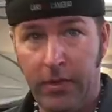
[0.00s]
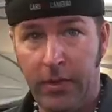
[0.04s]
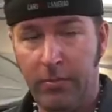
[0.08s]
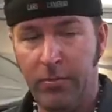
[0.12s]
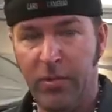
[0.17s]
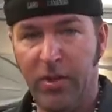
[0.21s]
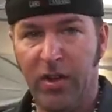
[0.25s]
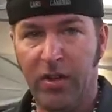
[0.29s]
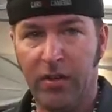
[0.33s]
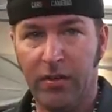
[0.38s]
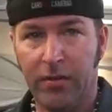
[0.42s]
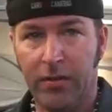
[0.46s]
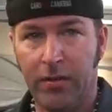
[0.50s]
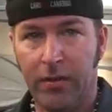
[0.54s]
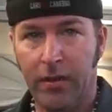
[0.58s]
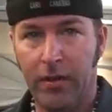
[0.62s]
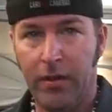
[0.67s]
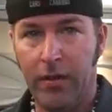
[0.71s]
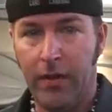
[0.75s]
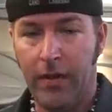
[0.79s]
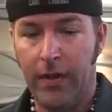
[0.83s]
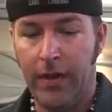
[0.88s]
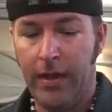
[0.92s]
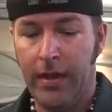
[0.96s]
ten bucks.
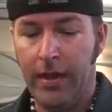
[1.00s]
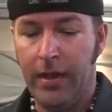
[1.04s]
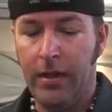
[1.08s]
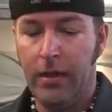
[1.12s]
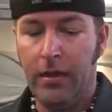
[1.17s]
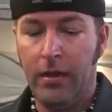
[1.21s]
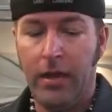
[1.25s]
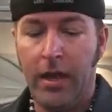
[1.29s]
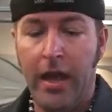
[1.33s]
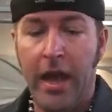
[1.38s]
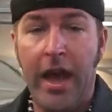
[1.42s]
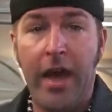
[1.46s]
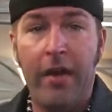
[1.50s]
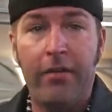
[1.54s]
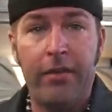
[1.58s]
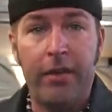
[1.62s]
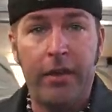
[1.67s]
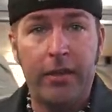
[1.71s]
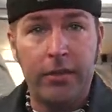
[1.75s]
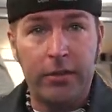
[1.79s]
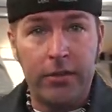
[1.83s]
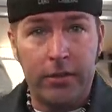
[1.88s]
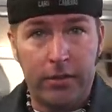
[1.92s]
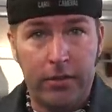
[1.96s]
Half
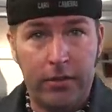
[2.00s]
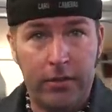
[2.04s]
inch.